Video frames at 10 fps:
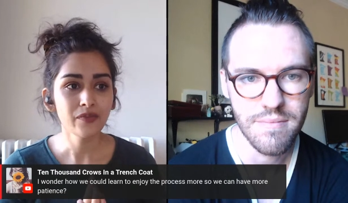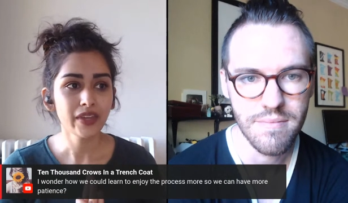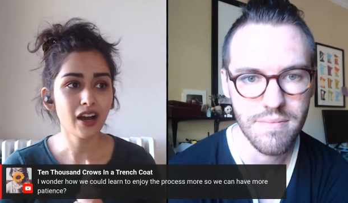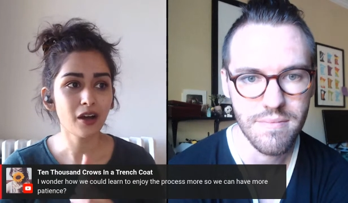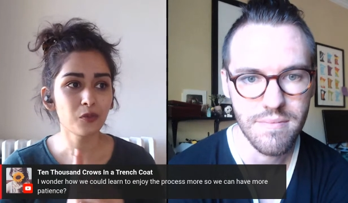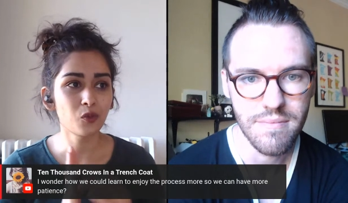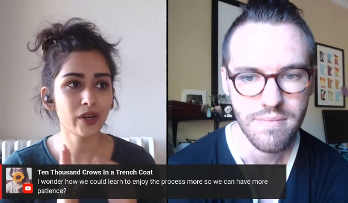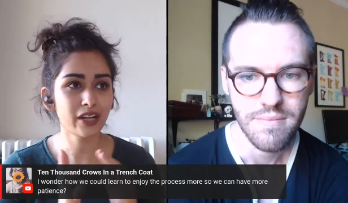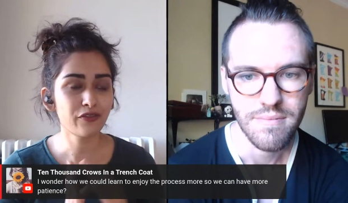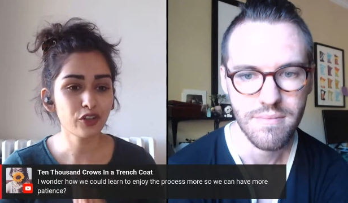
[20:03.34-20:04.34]
Speaker 1: um, when
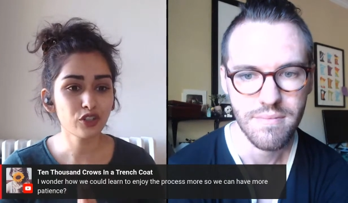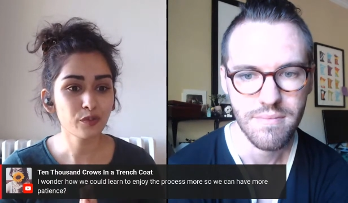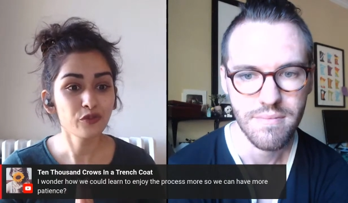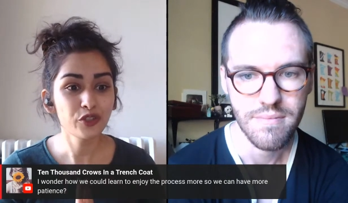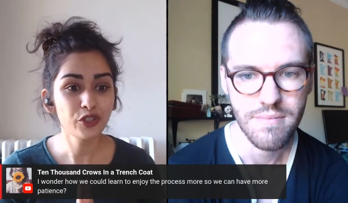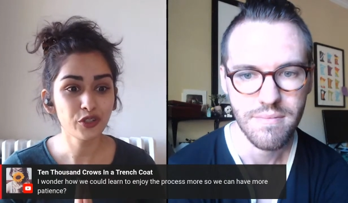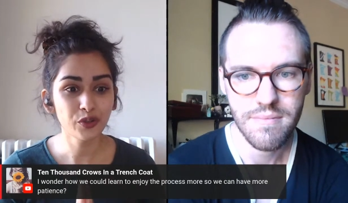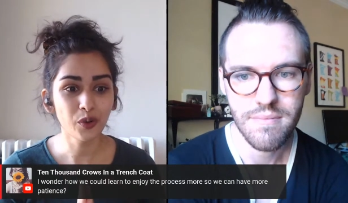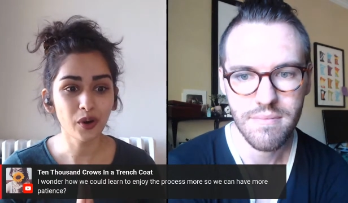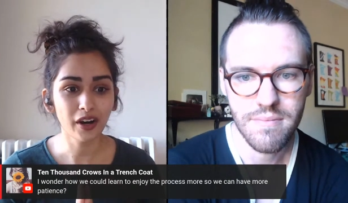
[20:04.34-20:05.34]
I first moved to New
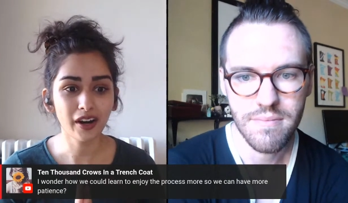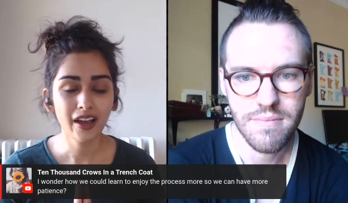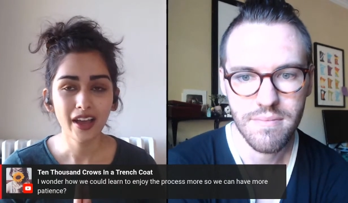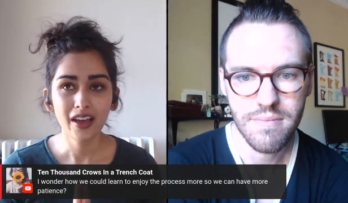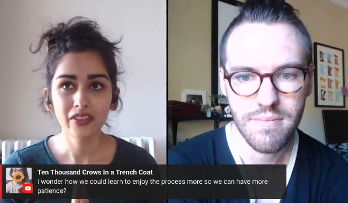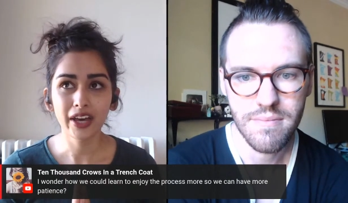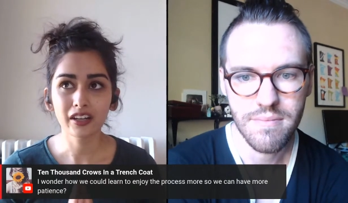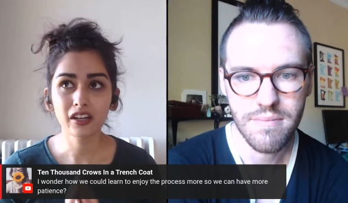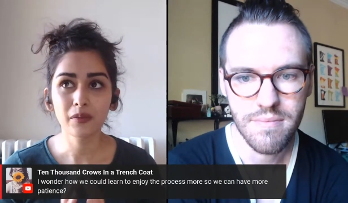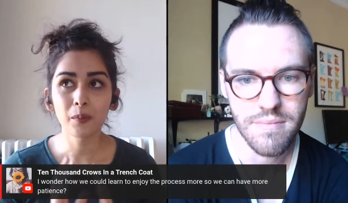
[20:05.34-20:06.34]
York,
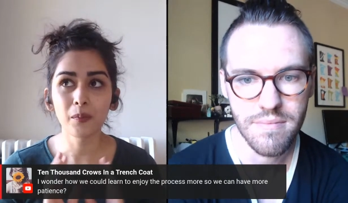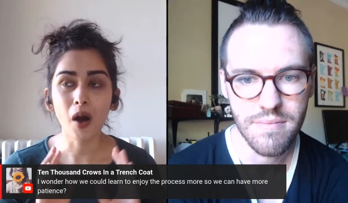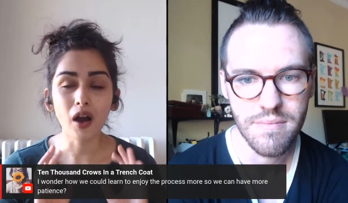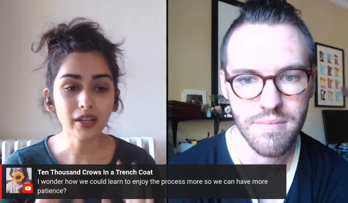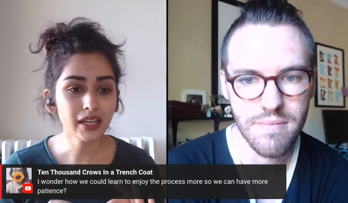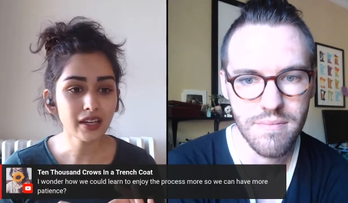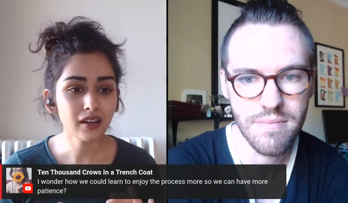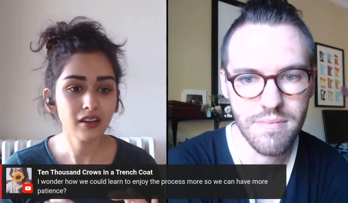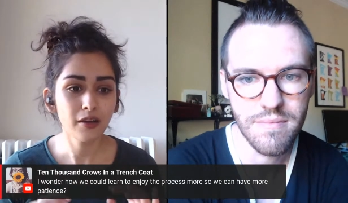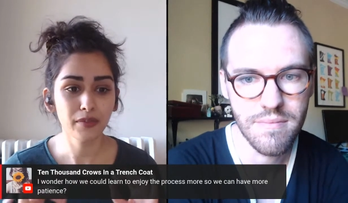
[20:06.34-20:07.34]
that mocking a
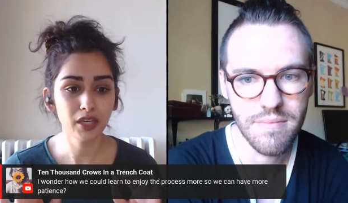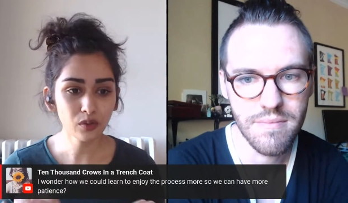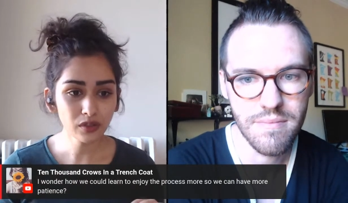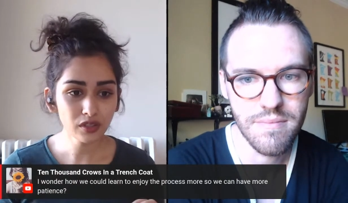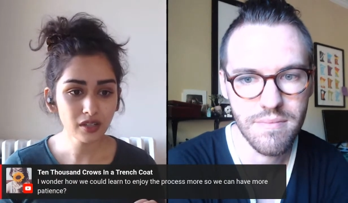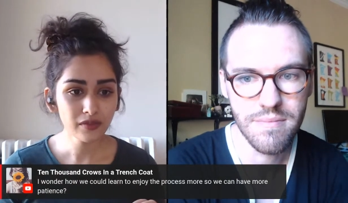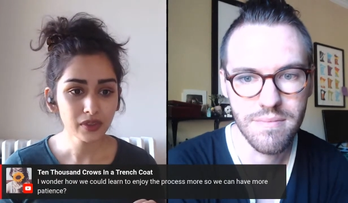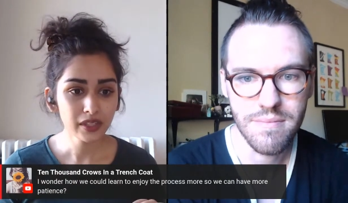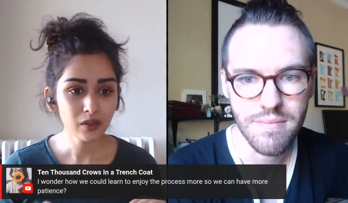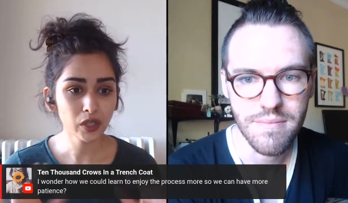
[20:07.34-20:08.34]
commute
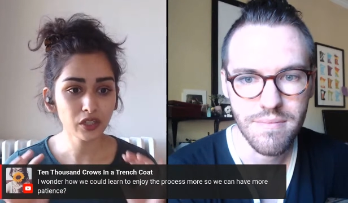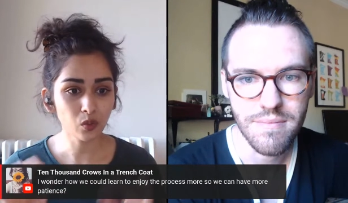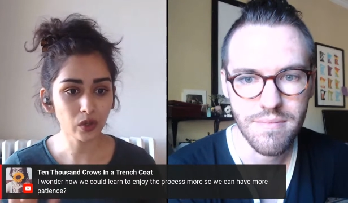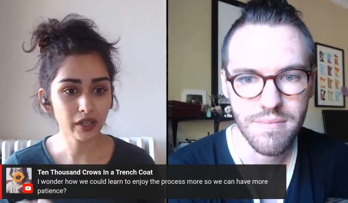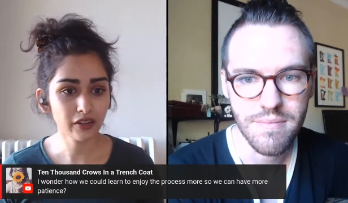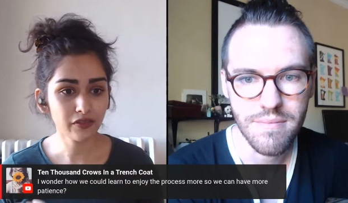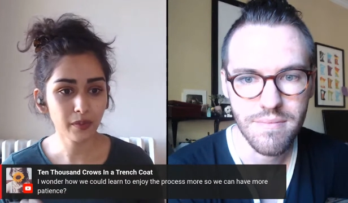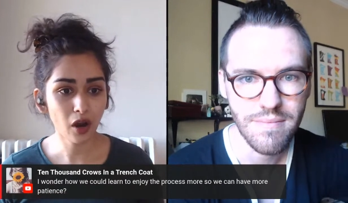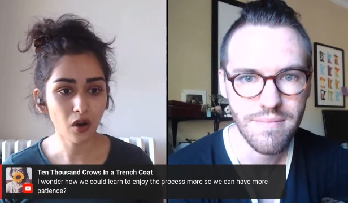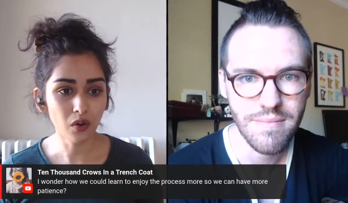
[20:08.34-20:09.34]
when you're working from
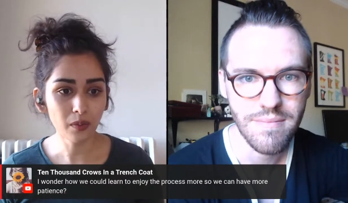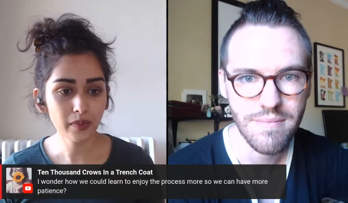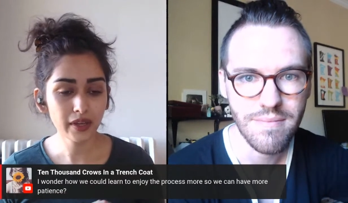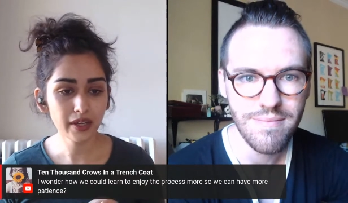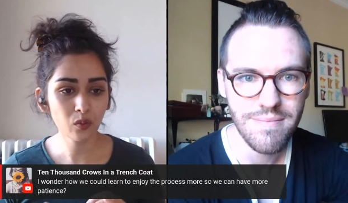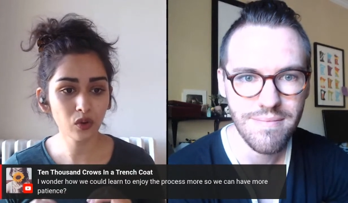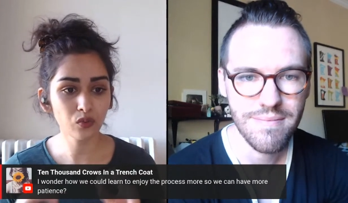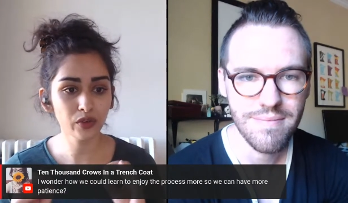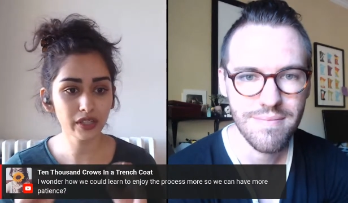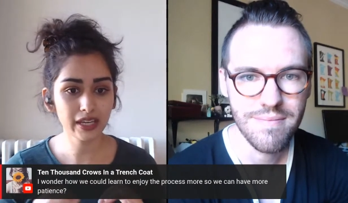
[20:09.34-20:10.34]
home will
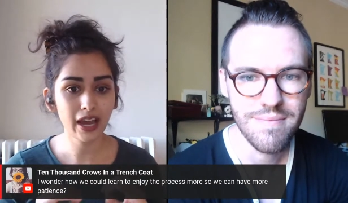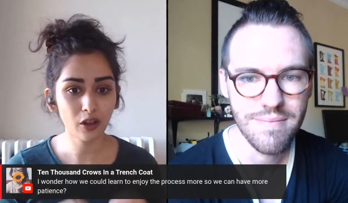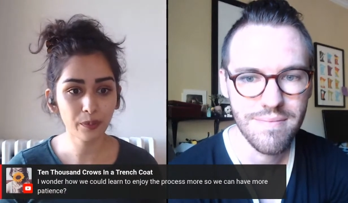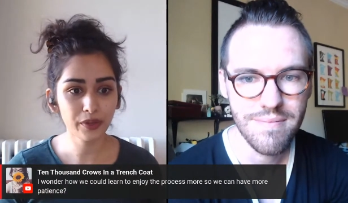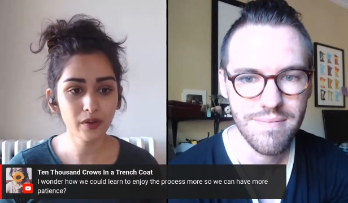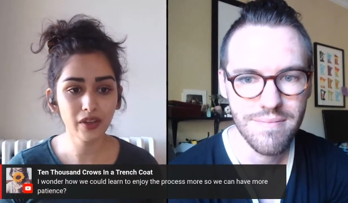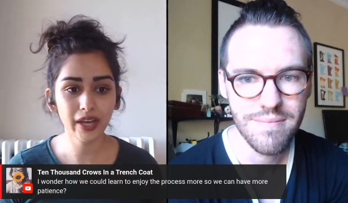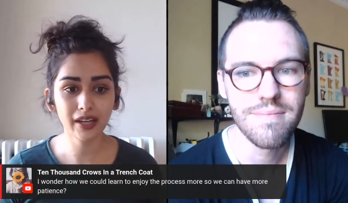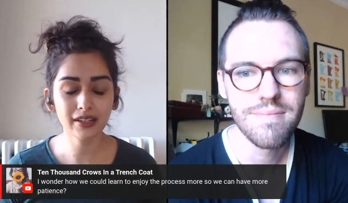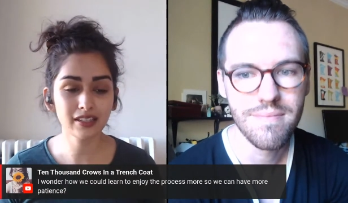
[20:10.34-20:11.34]
really help you. And
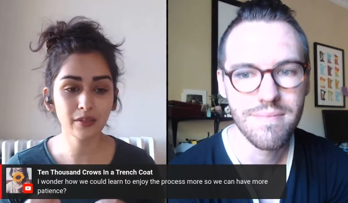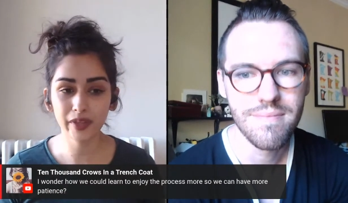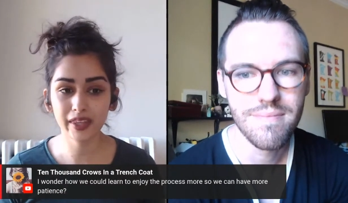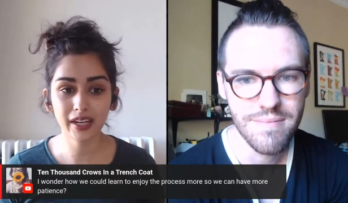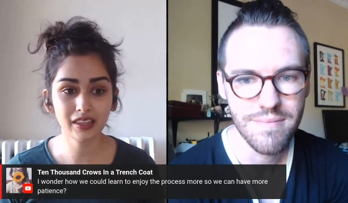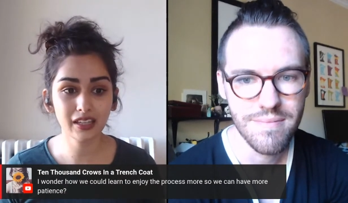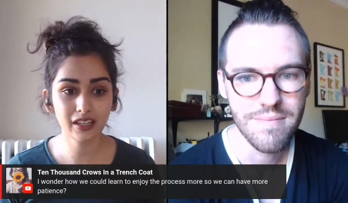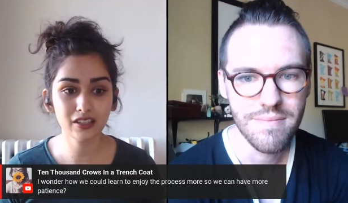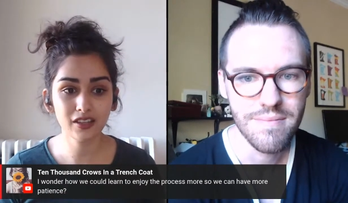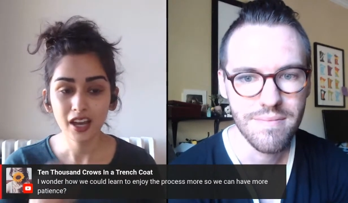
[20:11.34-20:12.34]
that is something that I think
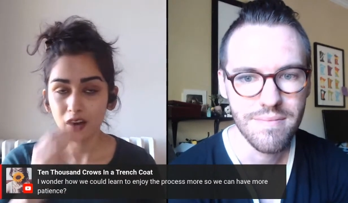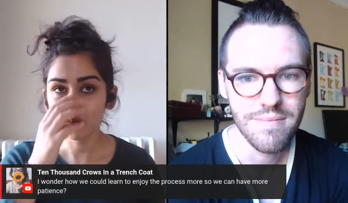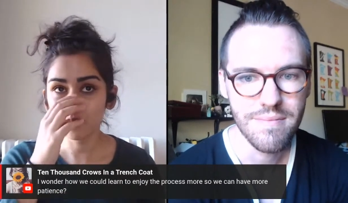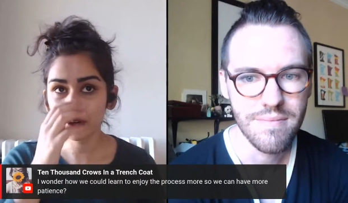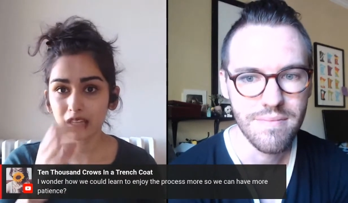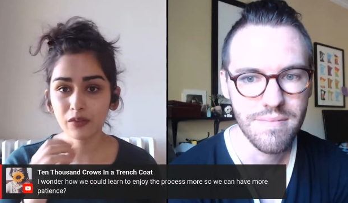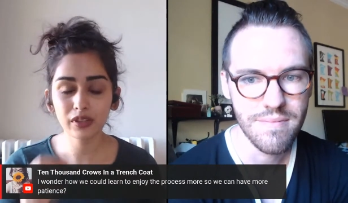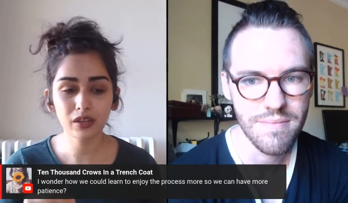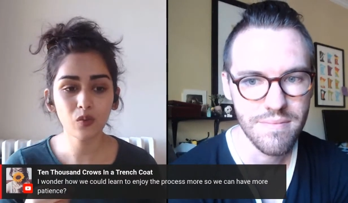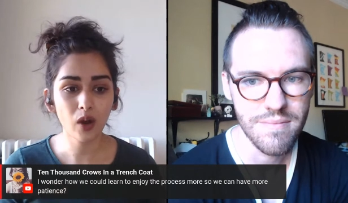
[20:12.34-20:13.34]
is really, really
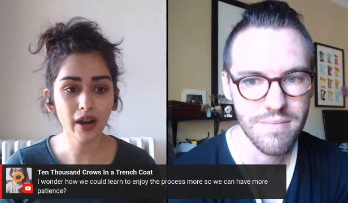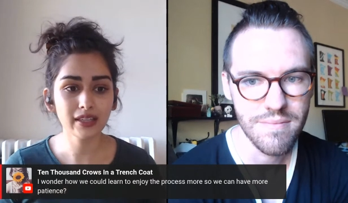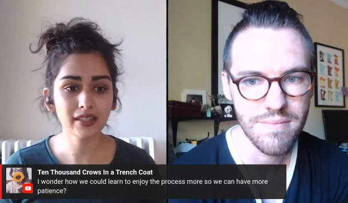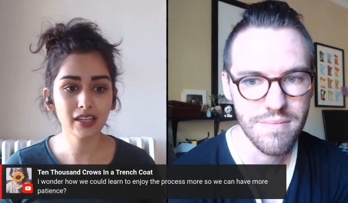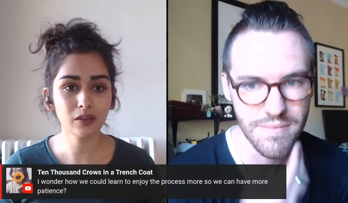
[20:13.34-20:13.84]
wise. Like the